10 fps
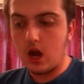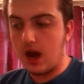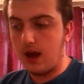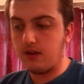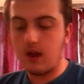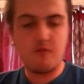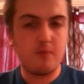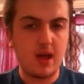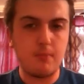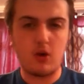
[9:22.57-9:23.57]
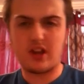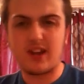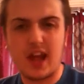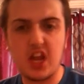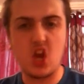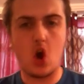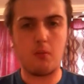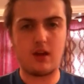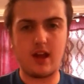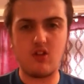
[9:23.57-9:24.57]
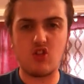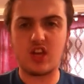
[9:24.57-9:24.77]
And if people like Katie Hopkins,